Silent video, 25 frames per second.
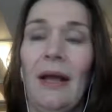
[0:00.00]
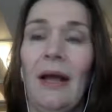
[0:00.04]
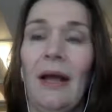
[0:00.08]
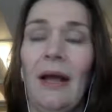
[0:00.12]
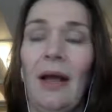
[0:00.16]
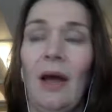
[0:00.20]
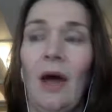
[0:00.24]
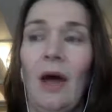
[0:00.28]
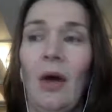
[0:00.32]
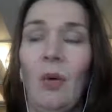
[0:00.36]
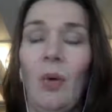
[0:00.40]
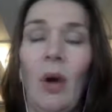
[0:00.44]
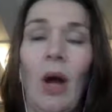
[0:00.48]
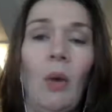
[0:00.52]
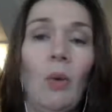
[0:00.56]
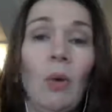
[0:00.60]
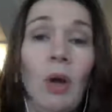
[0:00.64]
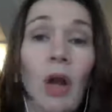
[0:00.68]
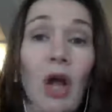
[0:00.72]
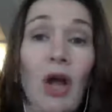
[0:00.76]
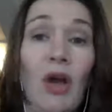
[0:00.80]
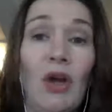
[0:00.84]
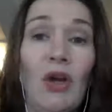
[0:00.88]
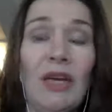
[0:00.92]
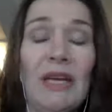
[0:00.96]
I
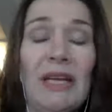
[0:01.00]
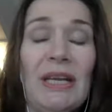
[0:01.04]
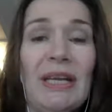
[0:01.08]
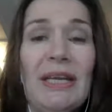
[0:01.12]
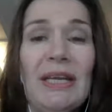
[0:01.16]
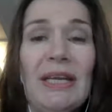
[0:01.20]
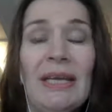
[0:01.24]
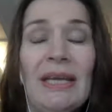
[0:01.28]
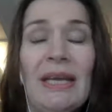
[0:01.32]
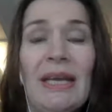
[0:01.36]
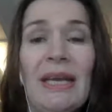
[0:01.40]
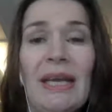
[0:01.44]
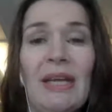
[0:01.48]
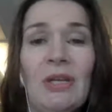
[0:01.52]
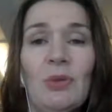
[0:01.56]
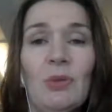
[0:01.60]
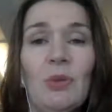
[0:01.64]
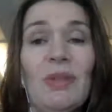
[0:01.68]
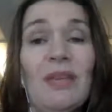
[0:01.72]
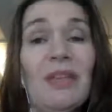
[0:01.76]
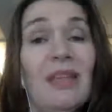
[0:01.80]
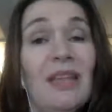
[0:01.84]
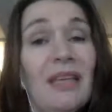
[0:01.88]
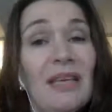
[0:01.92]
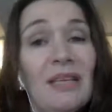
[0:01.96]
will only connect
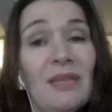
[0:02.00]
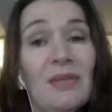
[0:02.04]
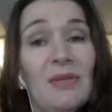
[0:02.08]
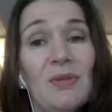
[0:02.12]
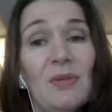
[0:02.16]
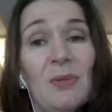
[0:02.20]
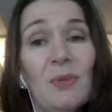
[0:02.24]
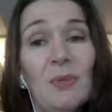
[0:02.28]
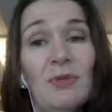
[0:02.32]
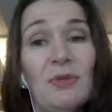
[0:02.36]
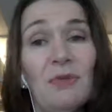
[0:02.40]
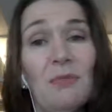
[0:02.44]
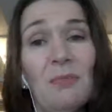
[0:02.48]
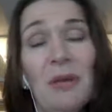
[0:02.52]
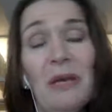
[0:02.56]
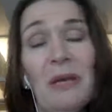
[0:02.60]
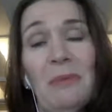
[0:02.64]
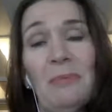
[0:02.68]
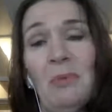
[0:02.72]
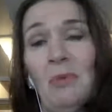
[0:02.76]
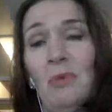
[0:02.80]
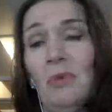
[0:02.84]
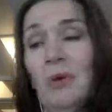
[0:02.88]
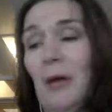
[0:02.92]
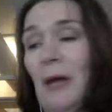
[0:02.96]
with these sorts of
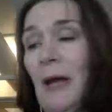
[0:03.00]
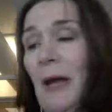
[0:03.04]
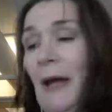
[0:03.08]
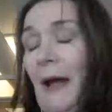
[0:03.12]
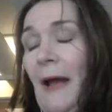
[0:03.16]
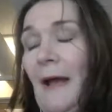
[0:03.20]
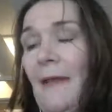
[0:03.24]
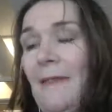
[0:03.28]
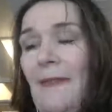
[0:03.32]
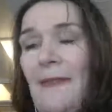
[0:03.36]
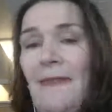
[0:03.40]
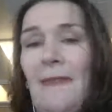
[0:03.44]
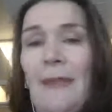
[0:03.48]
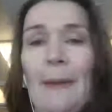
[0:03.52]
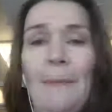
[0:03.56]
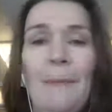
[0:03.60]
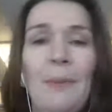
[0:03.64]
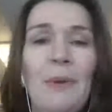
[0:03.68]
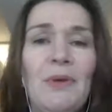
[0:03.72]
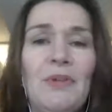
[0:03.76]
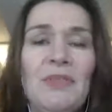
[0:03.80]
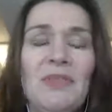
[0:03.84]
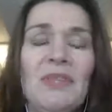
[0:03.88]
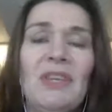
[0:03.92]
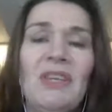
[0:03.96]
people, and then that
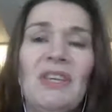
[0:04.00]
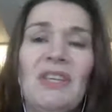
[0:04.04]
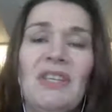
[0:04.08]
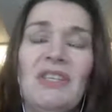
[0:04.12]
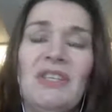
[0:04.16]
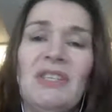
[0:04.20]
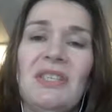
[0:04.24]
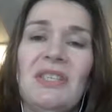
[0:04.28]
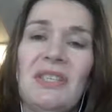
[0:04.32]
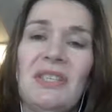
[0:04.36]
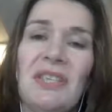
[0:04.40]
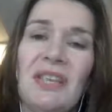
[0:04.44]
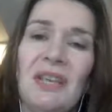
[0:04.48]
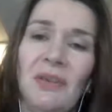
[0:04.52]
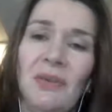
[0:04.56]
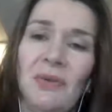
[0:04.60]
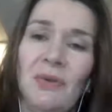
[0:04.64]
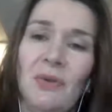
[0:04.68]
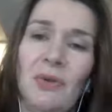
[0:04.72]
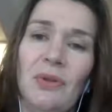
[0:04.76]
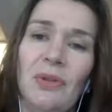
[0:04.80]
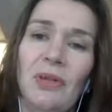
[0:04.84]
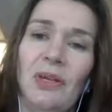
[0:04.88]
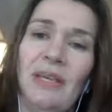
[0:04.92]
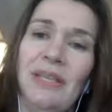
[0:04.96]
person can just tick
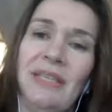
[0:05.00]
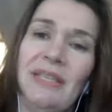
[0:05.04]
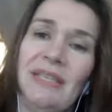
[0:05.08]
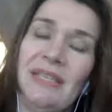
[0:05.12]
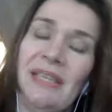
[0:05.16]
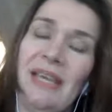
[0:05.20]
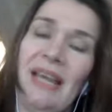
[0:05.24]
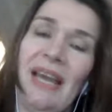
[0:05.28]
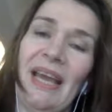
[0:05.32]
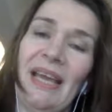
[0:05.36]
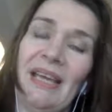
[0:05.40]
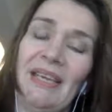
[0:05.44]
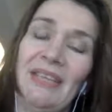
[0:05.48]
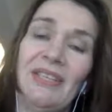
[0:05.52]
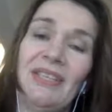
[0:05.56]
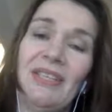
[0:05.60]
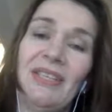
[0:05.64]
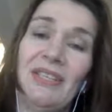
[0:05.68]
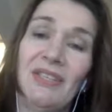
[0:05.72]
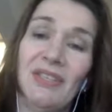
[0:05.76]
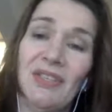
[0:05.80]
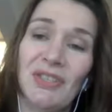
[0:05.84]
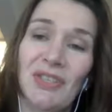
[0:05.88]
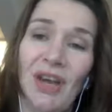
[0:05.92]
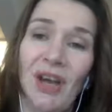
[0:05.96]
through the list and
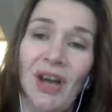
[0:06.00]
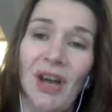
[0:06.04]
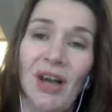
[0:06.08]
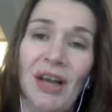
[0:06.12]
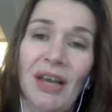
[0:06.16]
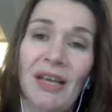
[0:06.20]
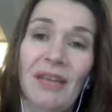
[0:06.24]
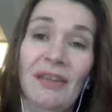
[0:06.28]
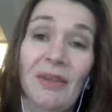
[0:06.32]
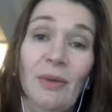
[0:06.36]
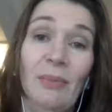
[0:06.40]
decide.